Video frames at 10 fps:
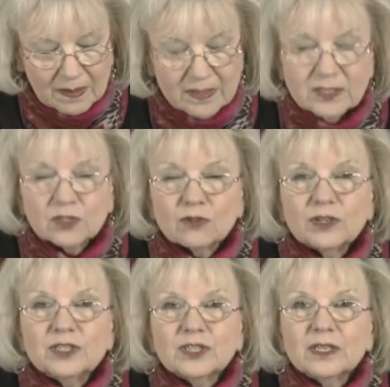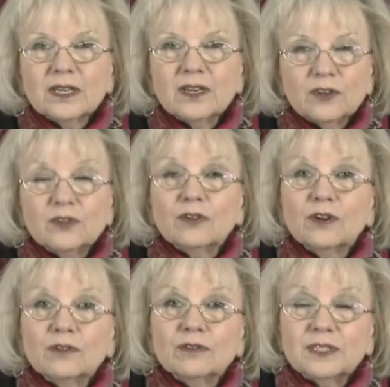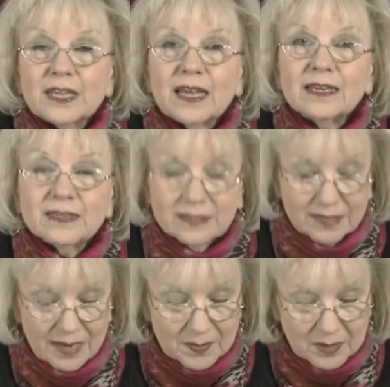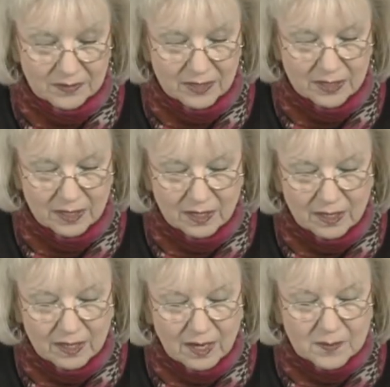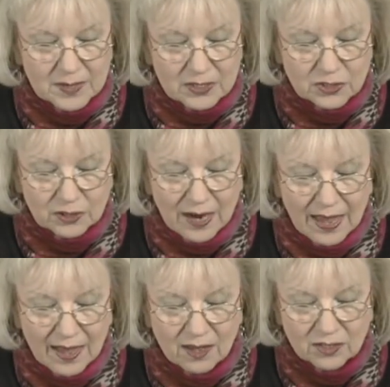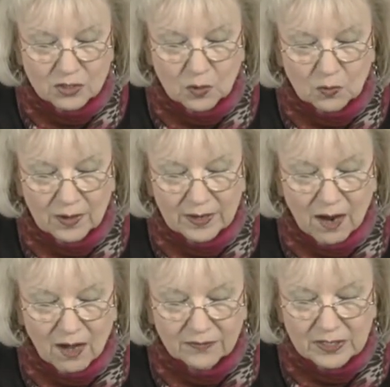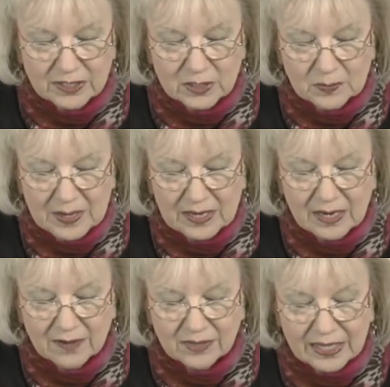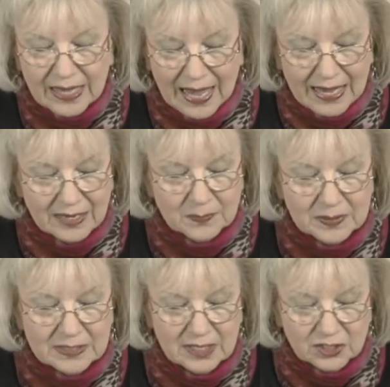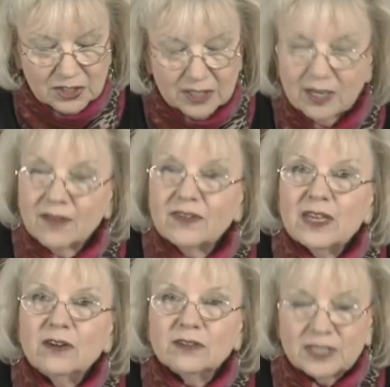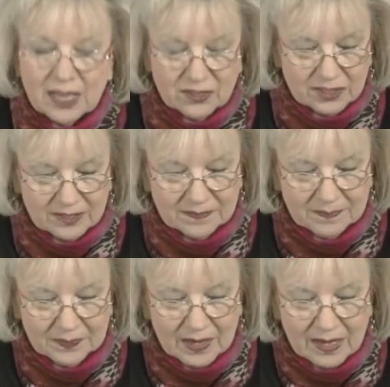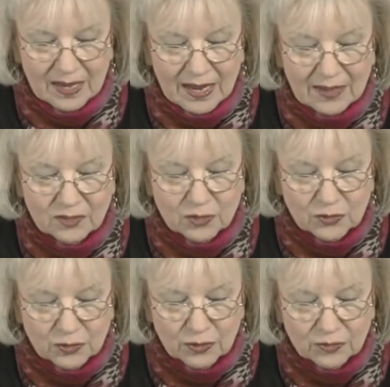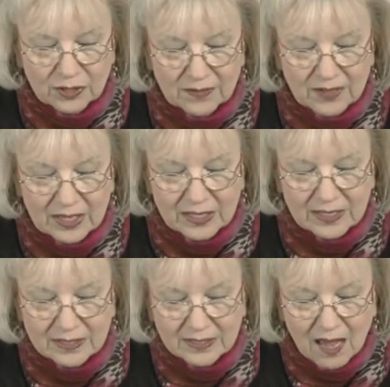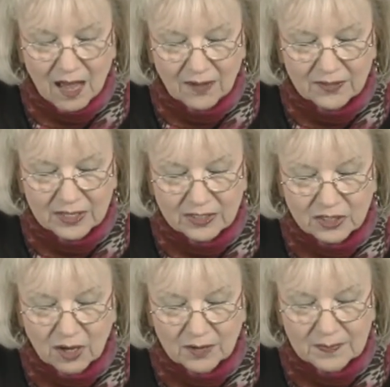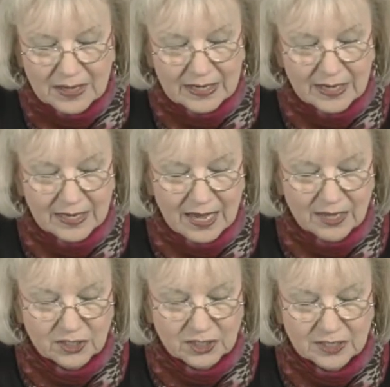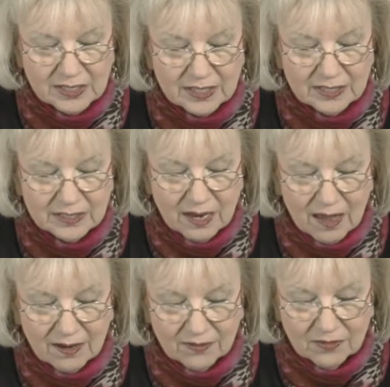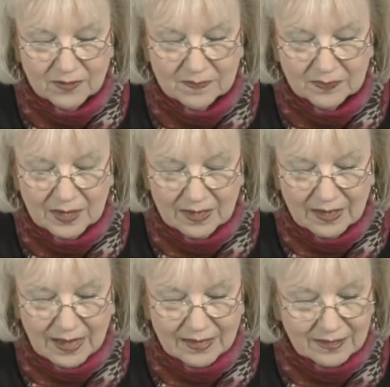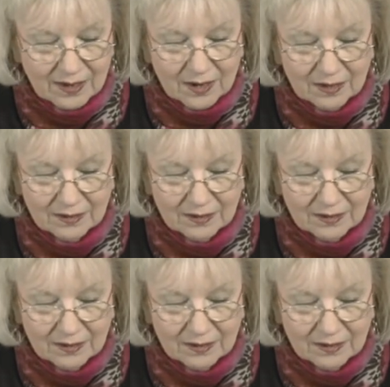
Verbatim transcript: This is Christian Literature Crusade is the name of it. Mr. Howells would often speak of the gained position of intercession, and the truth of it is obvious on many occasions in his life. And